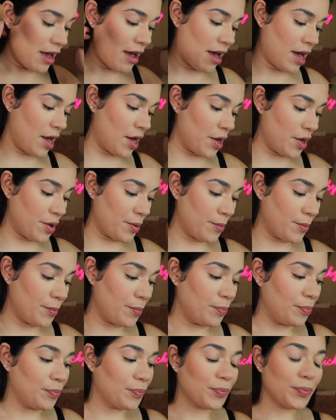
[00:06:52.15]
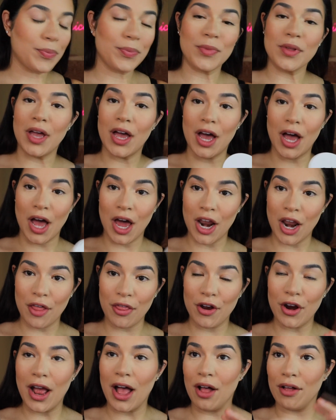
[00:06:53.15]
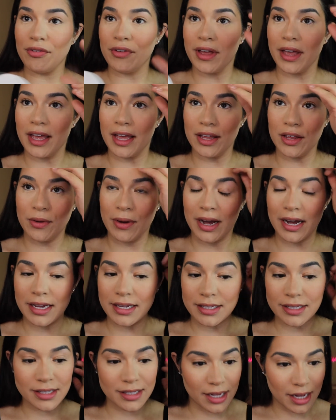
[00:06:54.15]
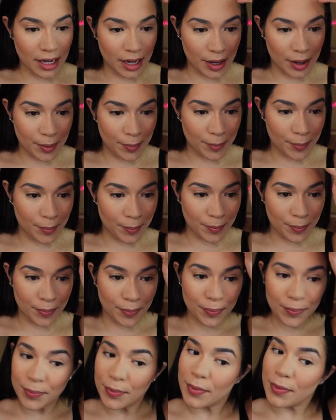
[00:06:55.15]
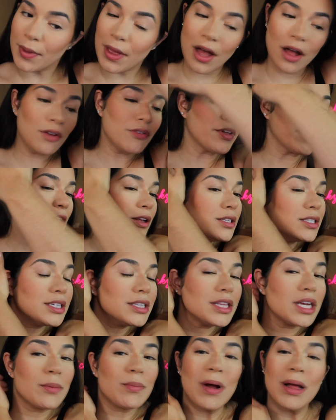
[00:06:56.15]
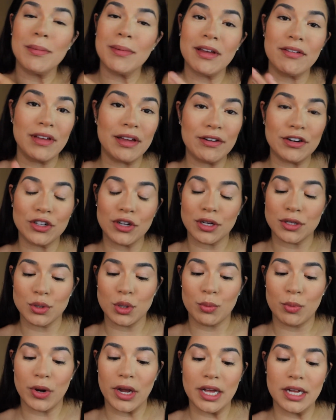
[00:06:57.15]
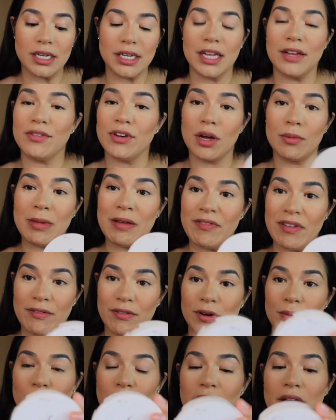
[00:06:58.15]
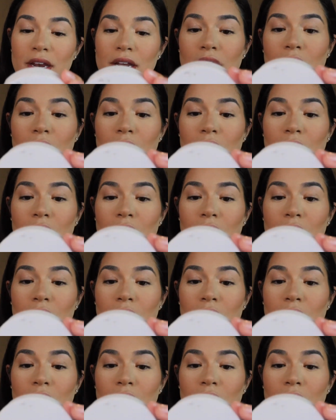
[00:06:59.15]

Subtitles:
Another e.l.f. hit, you guys. E.l.f. kills it. They're probably my favorite drugstore brand, if not my favorite brand